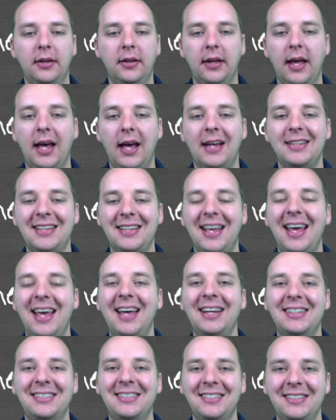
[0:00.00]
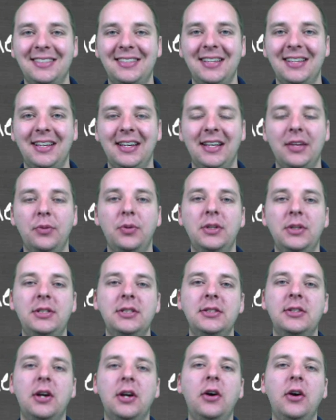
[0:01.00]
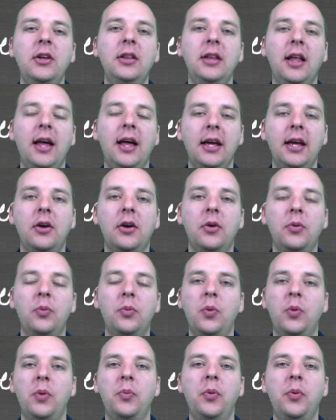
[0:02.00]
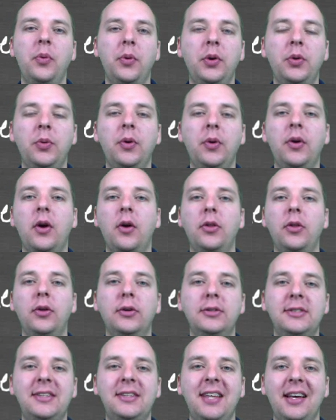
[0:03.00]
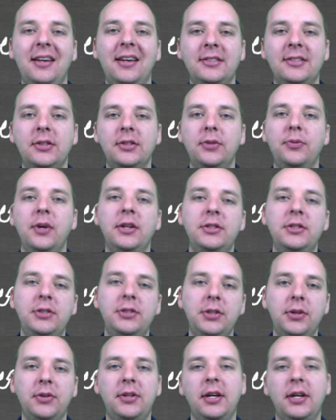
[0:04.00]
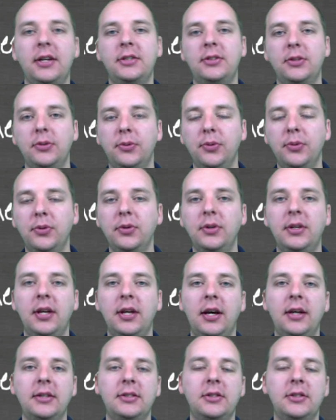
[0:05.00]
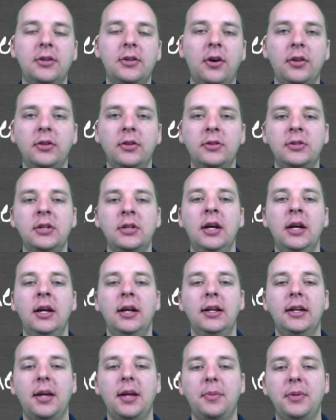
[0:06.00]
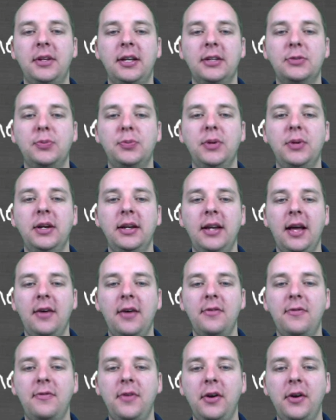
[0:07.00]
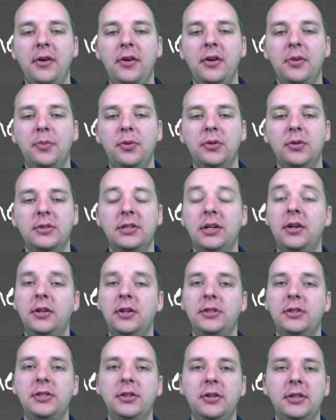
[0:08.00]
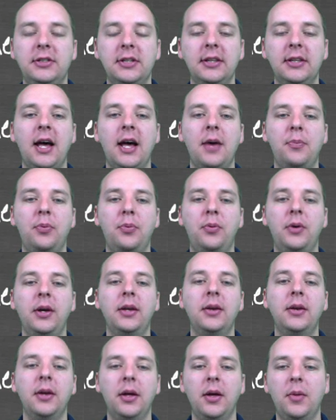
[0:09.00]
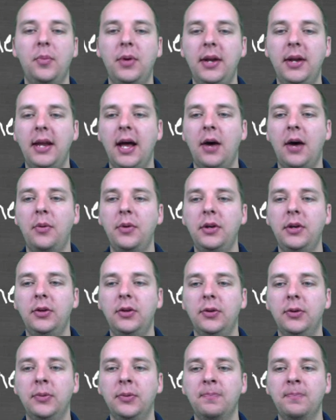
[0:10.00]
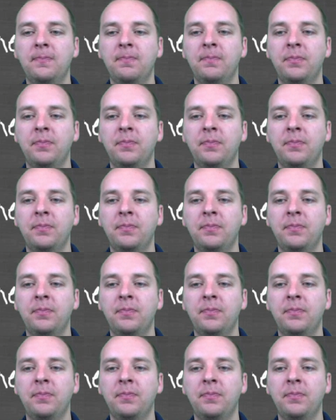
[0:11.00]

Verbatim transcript: has x's in it, which is unlike when we were doing all those tests, the ratio test, the root test, all those type of tests. We didn't have variables in our series at that point, but now we do.